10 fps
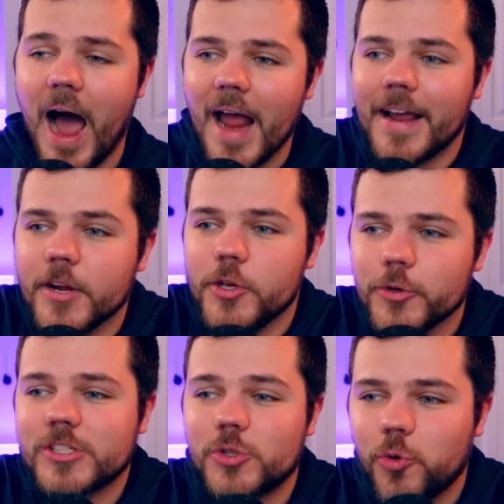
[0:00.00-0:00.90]
I could
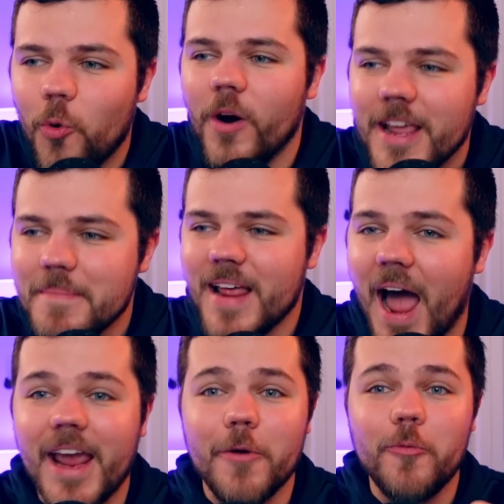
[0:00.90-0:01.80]
use twenty minutes.
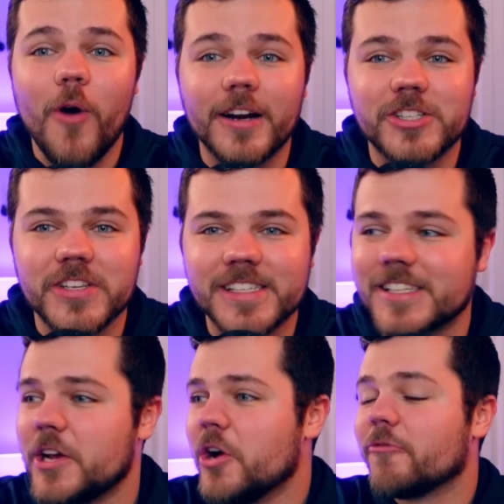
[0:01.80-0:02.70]
I could watch
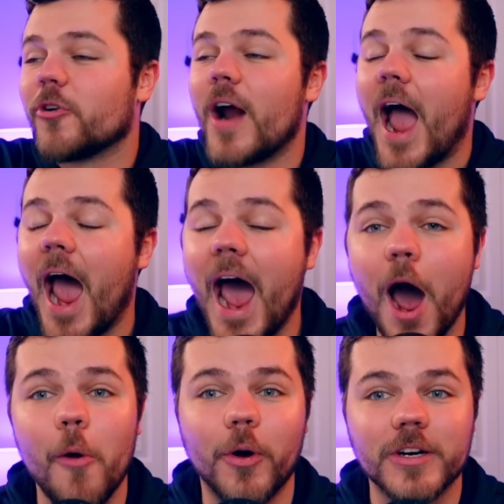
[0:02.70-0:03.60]
this for
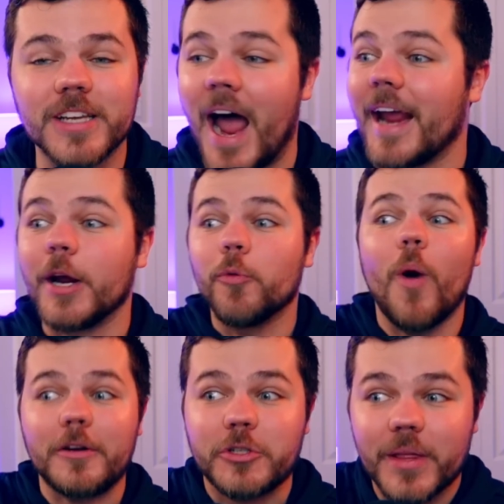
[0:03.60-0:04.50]
hours. I could
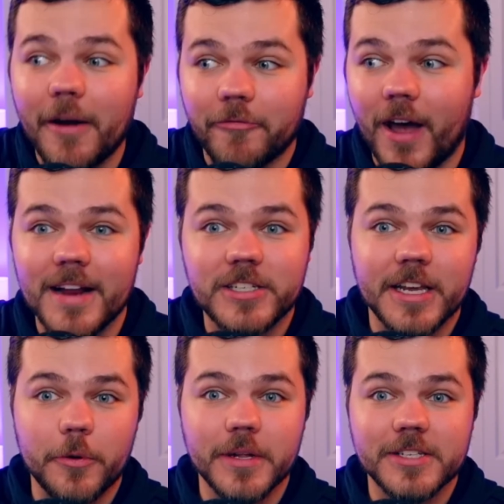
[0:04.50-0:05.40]
watch that fight
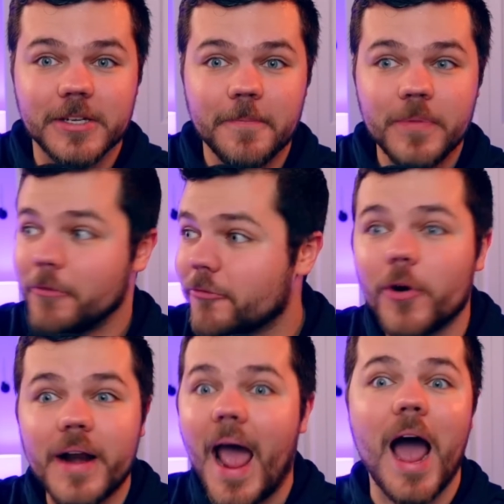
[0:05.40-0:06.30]
sequence
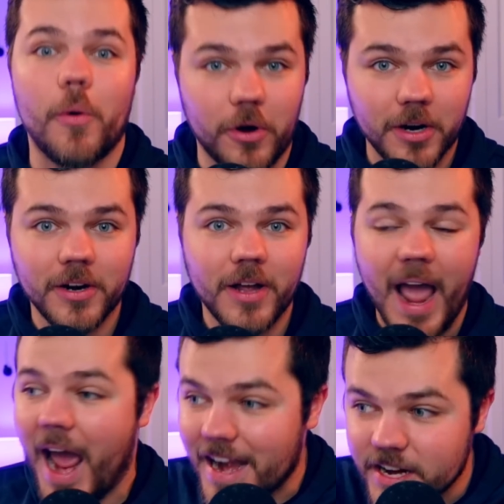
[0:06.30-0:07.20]
for an hour
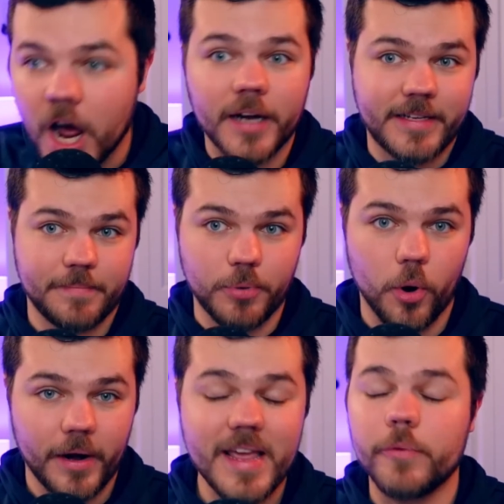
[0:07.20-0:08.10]
and not get
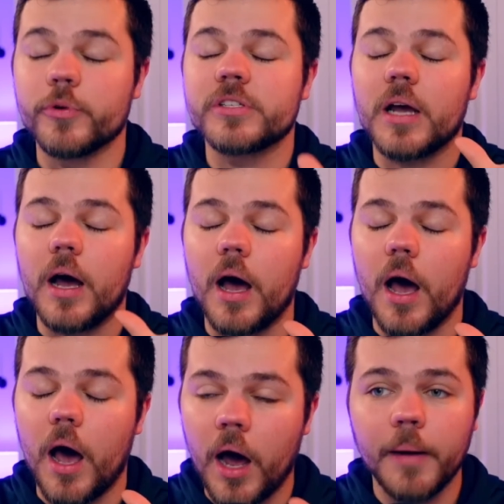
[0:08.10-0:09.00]
bored. It was
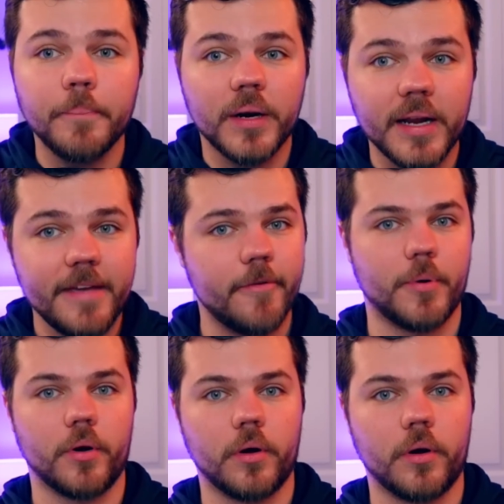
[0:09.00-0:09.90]
unbelievable.